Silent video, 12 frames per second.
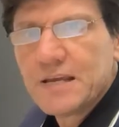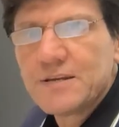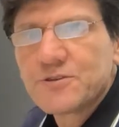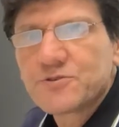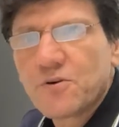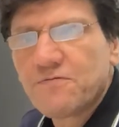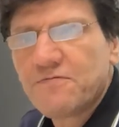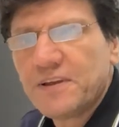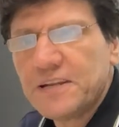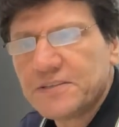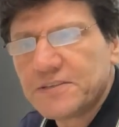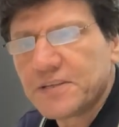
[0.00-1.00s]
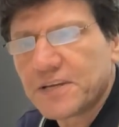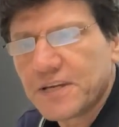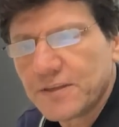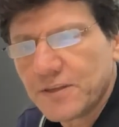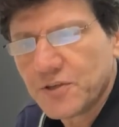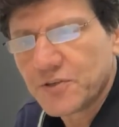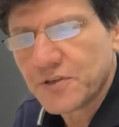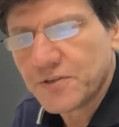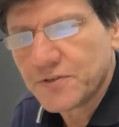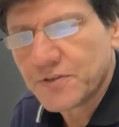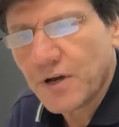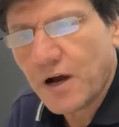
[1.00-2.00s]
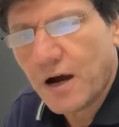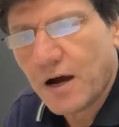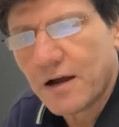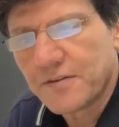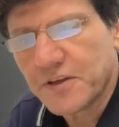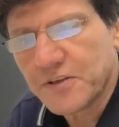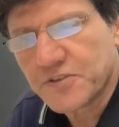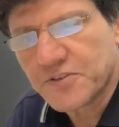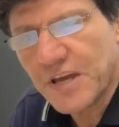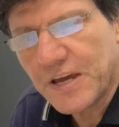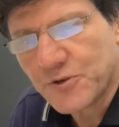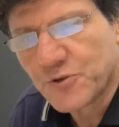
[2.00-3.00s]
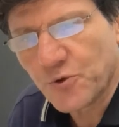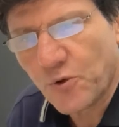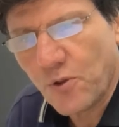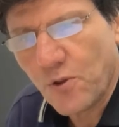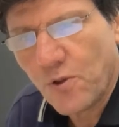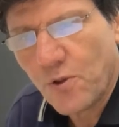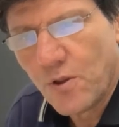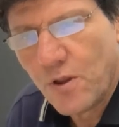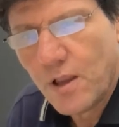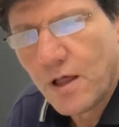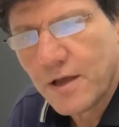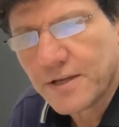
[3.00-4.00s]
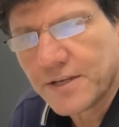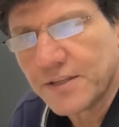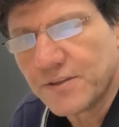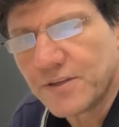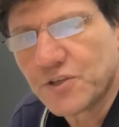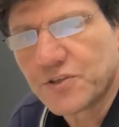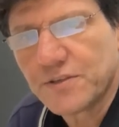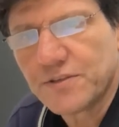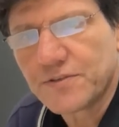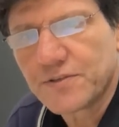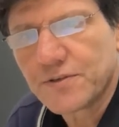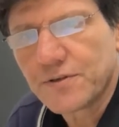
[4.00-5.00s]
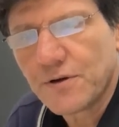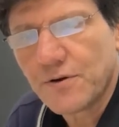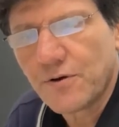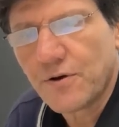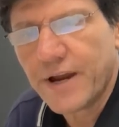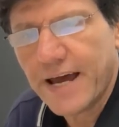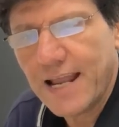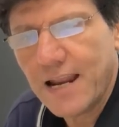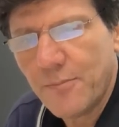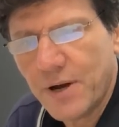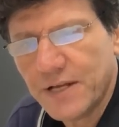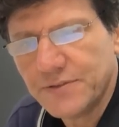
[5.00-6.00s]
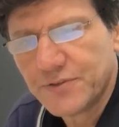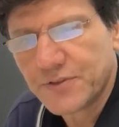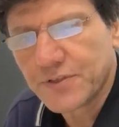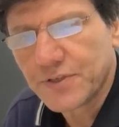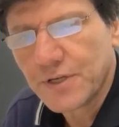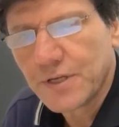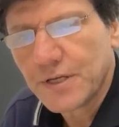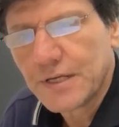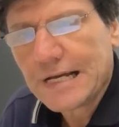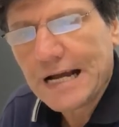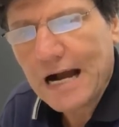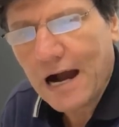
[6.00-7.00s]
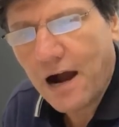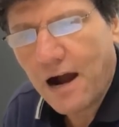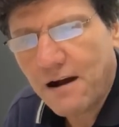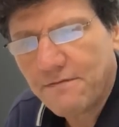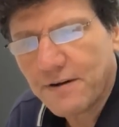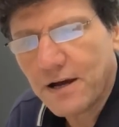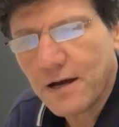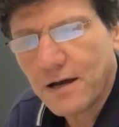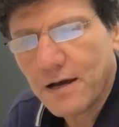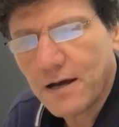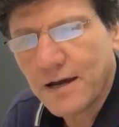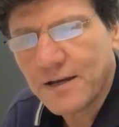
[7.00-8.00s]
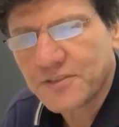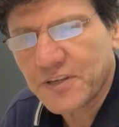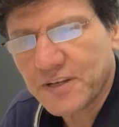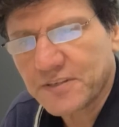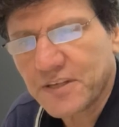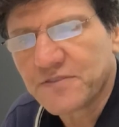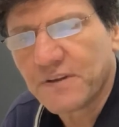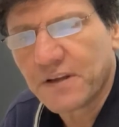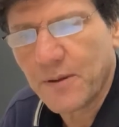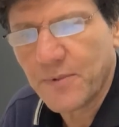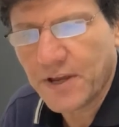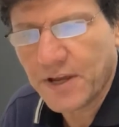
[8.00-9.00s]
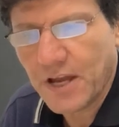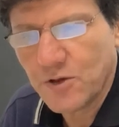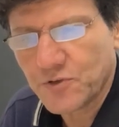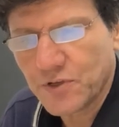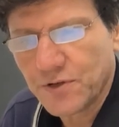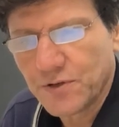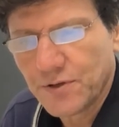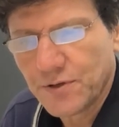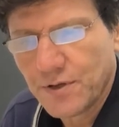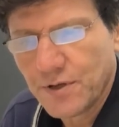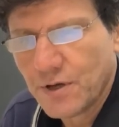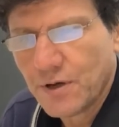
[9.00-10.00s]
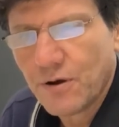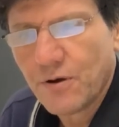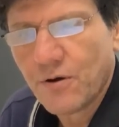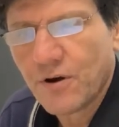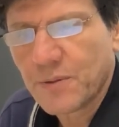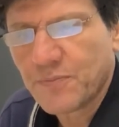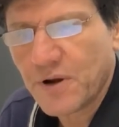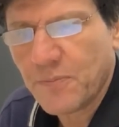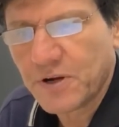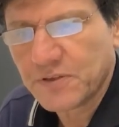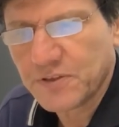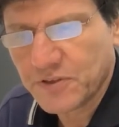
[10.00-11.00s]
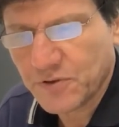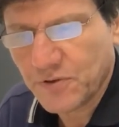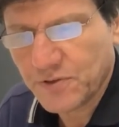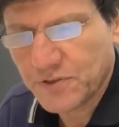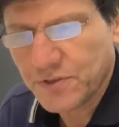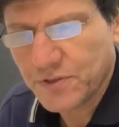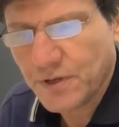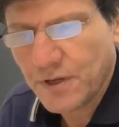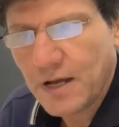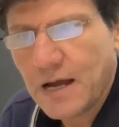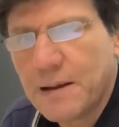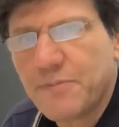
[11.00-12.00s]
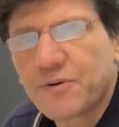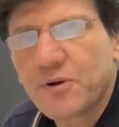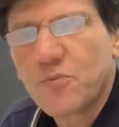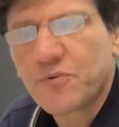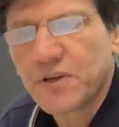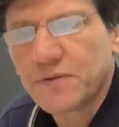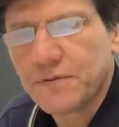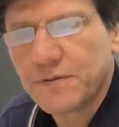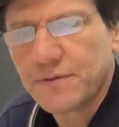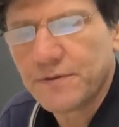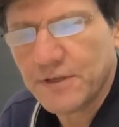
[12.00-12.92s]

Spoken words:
So felicity conditions are the essential conditions or elements of a successful communication or a proper discourse, appropriate